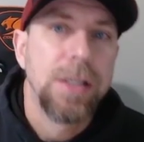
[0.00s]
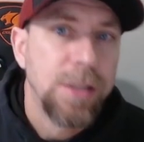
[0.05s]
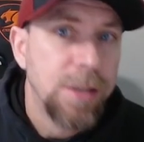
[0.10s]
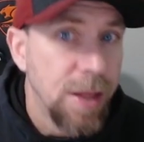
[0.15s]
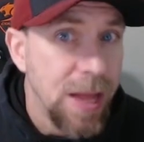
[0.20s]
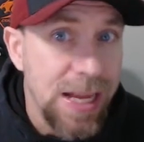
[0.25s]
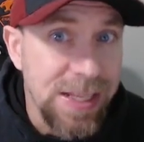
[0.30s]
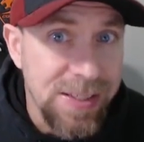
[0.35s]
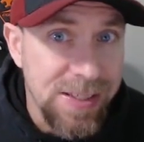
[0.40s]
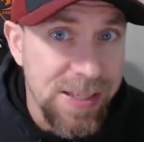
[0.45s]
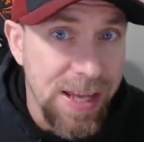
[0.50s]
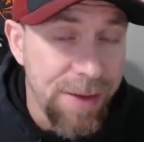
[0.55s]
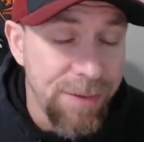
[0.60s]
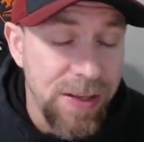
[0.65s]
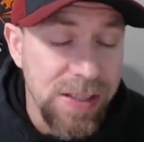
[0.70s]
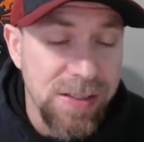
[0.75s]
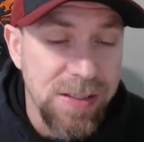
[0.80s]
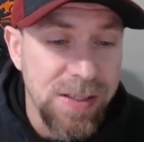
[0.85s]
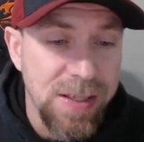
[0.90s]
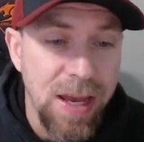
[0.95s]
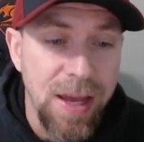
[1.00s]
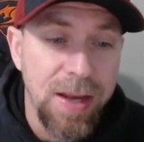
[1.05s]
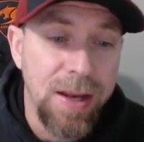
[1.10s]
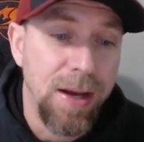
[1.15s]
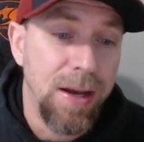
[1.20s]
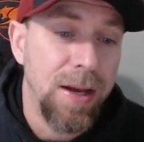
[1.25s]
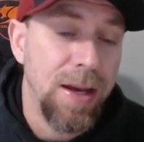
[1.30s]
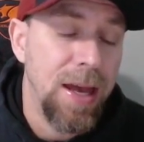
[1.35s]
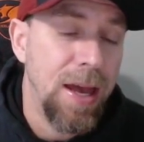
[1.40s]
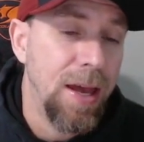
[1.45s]
So that's Saving
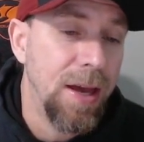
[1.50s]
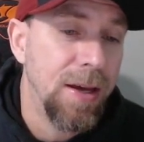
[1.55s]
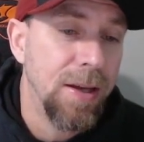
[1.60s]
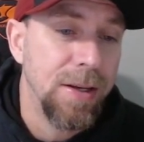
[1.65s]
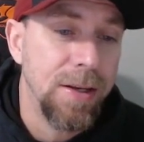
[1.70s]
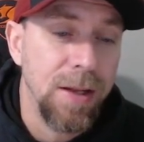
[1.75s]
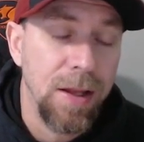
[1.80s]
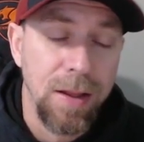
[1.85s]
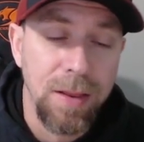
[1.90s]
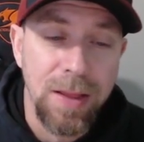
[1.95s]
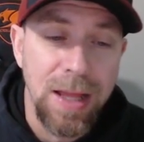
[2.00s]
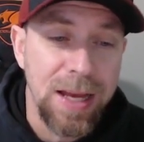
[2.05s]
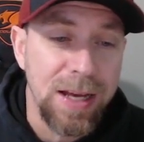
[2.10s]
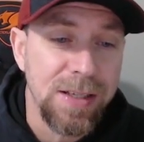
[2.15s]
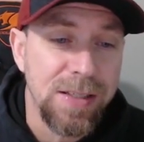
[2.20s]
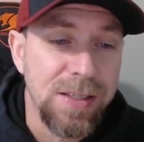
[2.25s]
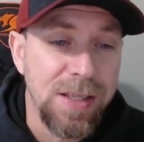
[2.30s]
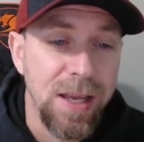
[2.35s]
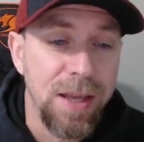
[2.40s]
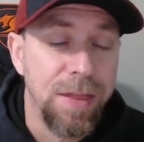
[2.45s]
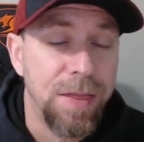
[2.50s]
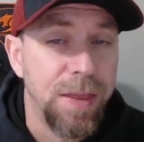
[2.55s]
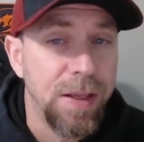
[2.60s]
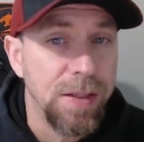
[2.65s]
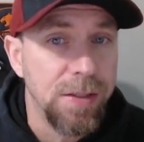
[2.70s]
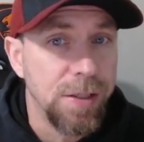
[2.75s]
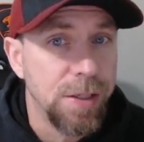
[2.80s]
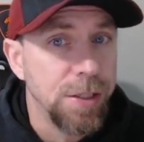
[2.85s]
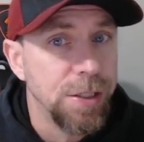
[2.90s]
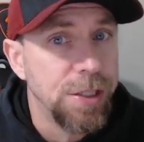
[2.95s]
Santa. And like I said,
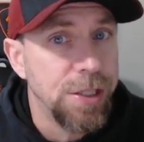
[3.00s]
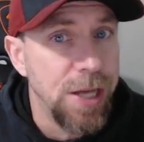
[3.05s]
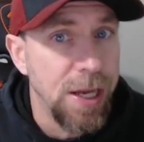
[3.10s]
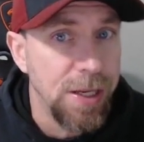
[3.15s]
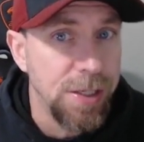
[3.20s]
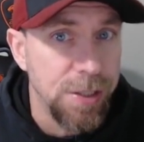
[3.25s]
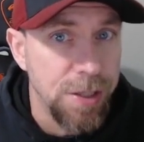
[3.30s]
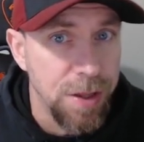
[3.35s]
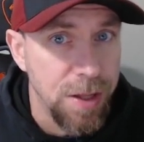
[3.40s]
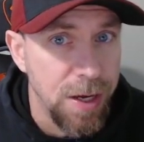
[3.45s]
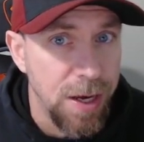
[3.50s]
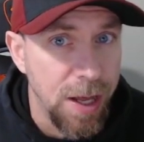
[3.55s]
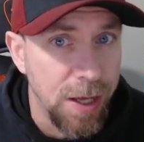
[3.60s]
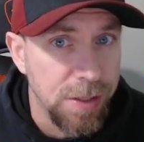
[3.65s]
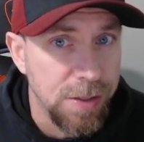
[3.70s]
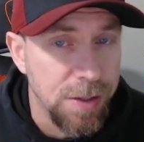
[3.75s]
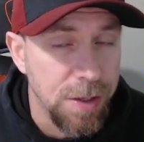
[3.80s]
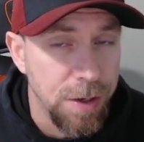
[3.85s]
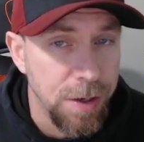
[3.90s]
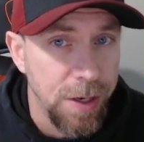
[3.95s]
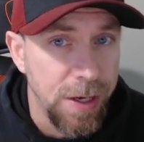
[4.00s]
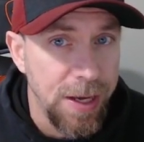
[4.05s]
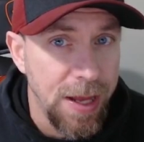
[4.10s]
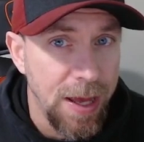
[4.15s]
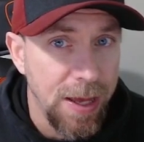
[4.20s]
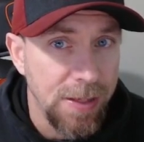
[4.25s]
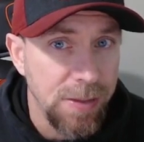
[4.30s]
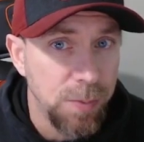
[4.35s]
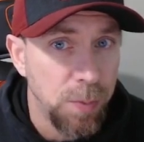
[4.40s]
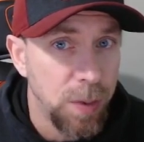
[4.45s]
things could change in the next 30
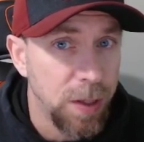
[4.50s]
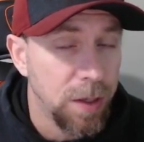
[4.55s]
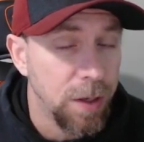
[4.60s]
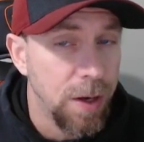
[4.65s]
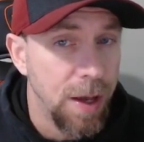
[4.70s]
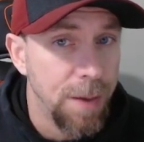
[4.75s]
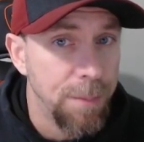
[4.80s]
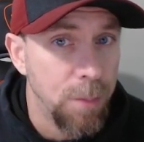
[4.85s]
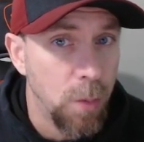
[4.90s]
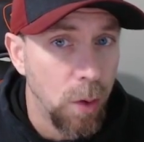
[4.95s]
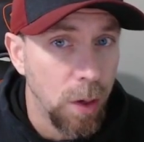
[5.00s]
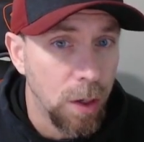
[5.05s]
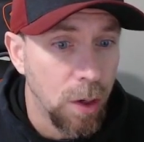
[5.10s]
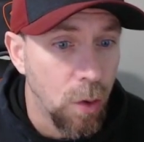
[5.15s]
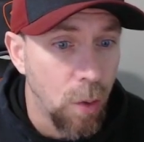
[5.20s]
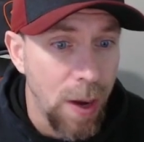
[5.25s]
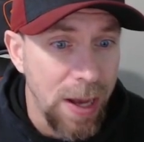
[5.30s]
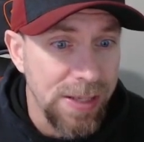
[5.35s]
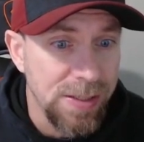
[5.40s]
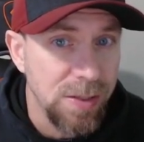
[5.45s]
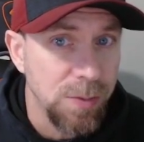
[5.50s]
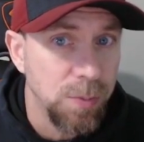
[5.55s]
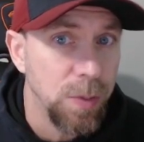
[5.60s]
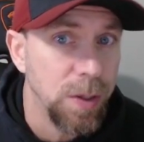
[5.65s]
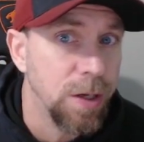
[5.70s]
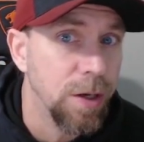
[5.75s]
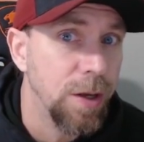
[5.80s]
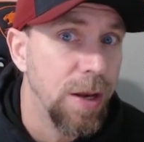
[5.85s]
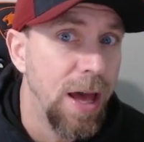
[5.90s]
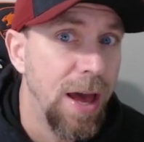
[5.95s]
days. We could have more quests. We
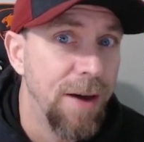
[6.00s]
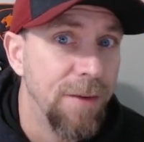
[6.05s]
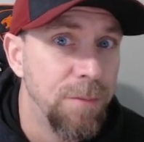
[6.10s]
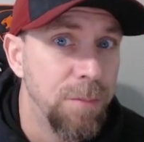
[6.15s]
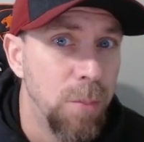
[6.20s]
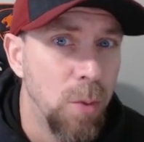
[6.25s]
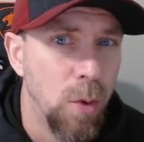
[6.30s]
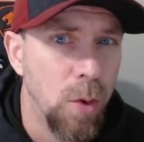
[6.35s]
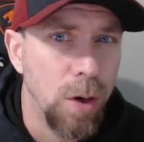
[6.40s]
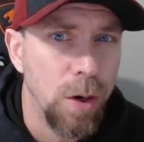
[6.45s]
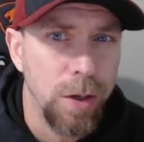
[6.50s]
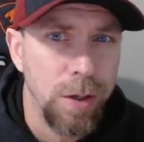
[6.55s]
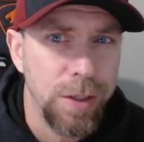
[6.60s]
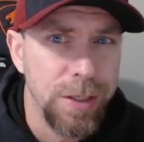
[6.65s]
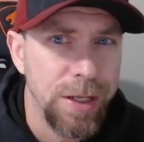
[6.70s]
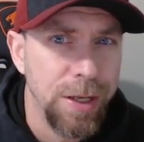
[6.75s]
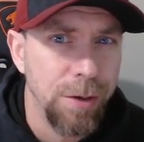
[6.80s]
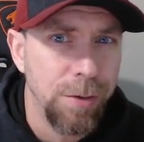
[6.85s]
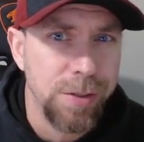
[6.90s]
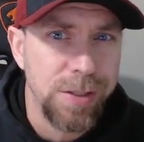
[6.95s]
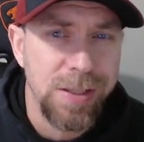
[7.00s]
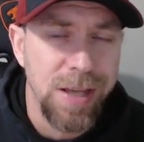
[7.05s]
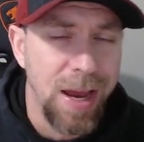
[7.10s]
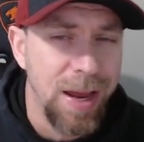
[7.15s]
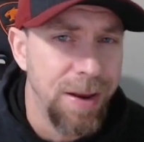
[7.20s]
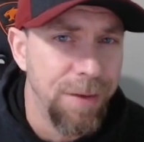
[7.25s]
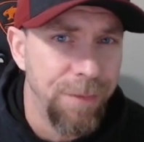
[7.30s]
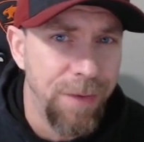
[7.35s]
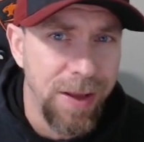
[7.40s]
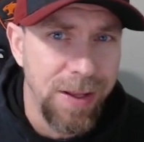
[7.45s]
could have more,
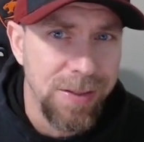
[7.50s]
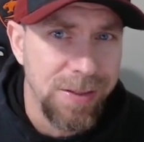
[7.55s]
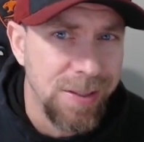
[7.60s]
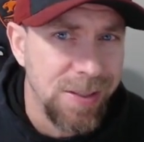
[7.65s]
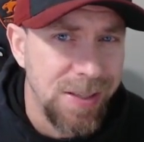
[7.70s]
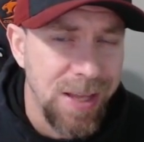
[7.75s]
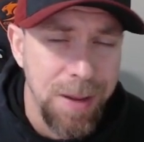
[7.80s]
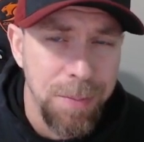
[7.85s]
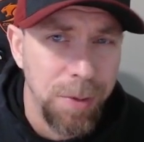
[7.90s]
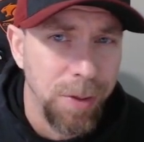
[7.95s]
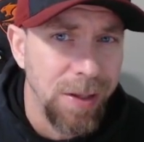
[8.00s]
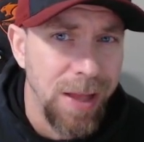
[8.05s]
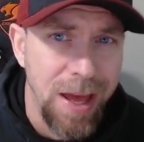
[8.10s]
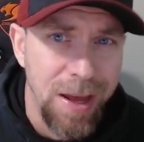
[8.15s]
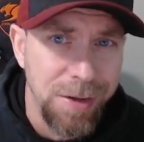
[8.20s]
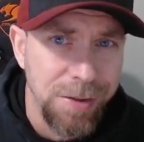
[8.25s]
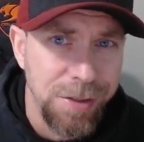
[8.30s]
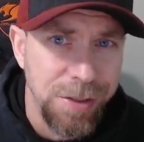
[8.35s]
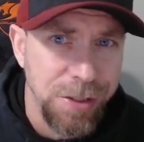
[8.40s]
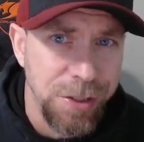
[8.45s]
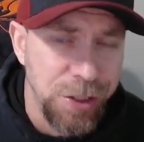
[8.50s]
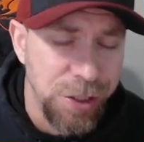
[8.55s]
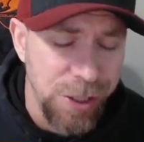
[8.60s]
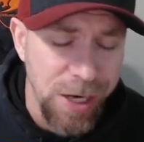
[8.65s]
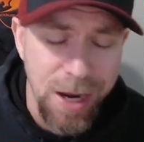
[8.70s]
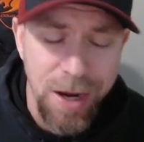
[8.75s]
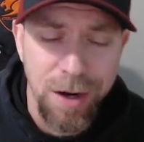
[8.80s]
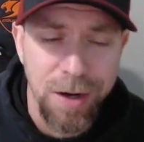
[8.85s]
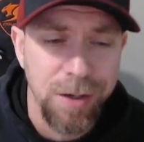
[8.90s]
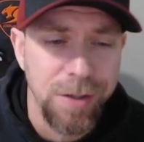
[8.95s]
side events, table, ladders, and
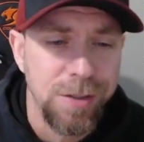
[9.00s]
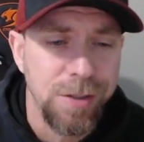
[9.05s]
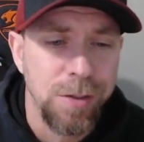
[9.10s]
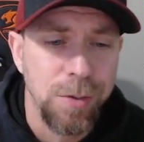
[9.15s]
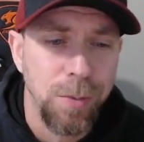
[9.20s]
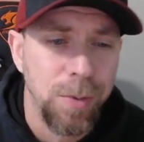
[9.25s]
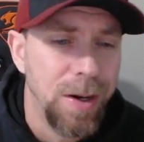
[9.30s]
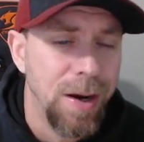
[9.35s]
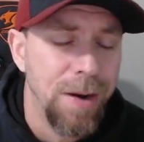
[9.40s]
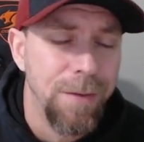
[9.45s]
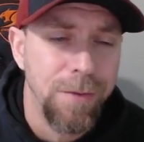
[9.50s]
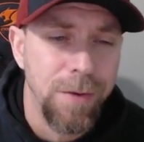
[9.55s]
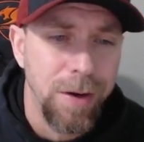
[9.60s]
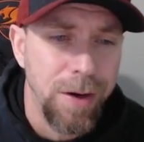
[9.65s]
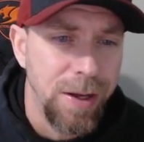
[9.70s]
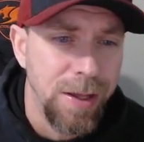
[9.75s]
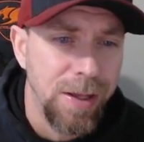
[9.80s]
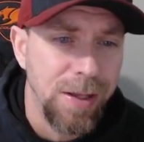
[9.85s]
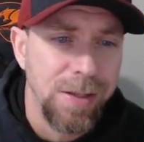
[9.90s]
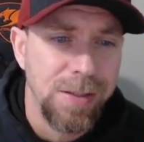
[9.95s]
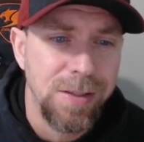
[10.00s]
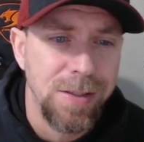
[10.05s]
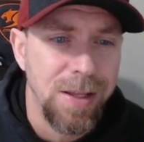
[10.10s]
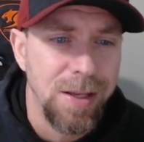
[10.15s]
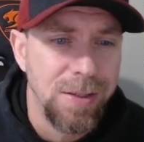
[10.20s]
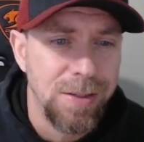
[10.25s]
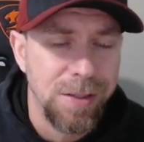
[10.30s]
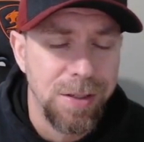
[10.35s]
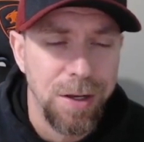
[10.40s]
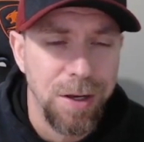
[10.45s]
chairs, or whatever it is
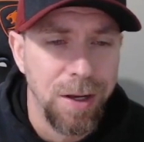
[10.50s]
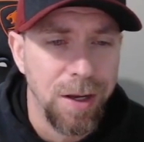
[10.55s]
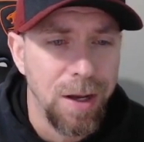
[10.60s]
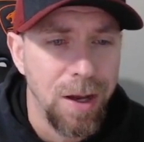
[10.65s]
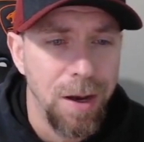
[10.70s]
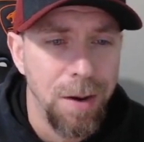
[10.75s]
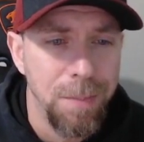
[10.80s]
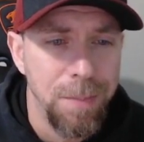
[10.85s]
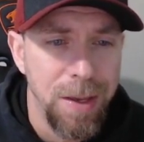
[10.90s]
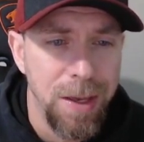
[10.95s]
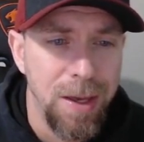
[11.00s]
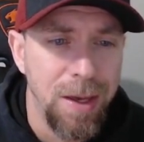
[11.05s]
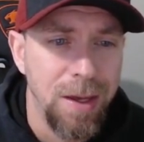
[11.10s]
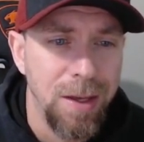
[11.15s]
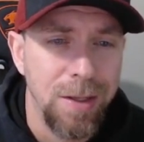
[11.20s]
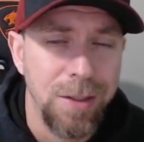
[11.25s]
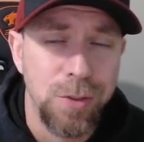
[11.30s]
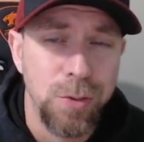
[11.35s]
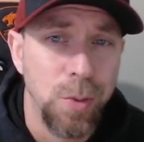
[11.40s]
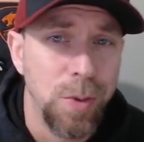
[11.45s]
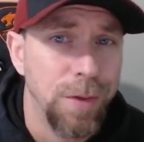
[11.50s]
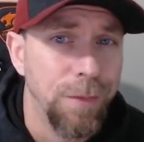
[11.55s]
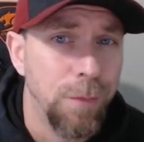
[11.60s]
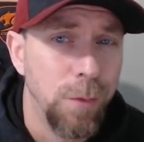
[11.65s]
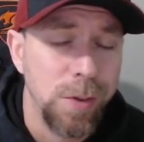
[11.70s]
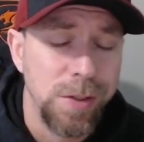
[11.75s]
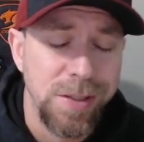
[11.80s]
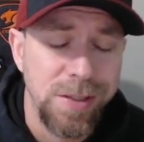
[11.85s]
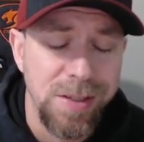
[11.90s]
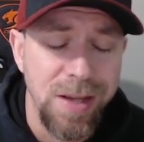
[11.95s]
that's going to come in
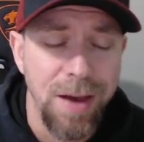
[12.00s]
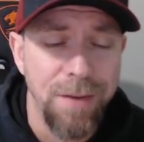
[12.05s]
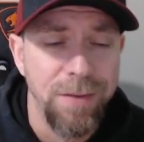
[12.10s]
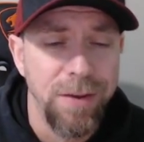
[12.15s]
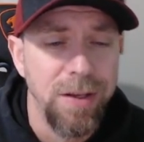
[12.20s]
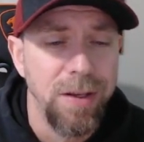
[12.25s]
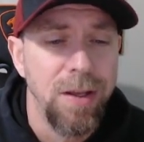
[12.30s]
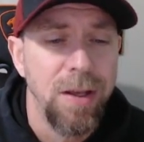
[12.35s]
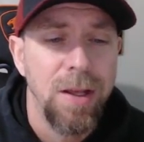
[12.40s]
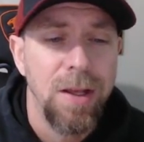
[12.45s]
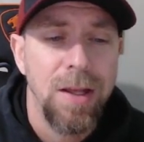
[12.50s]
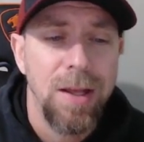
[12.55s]
24/7.